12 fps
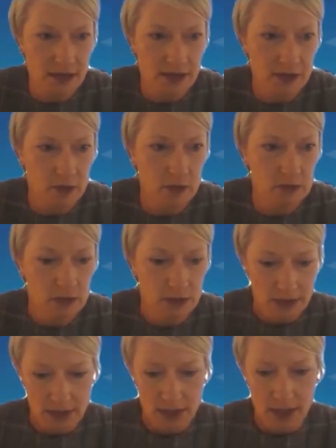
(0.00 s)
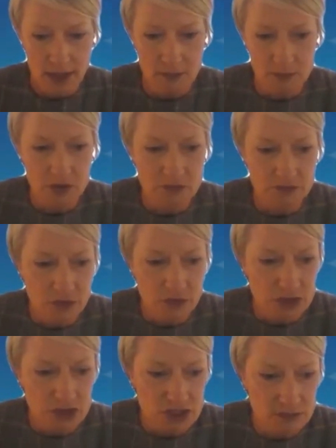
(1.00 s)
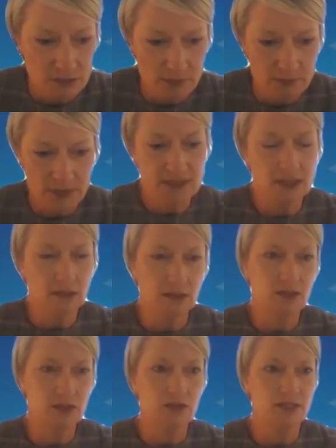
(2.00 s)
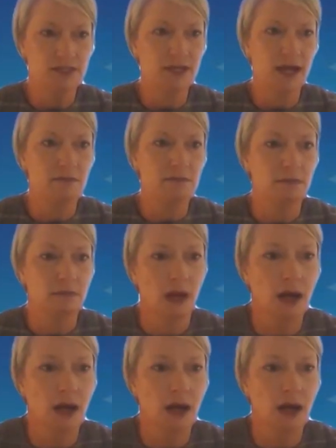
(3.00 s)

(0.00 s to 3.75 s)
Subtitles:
They all converge and basically do the same.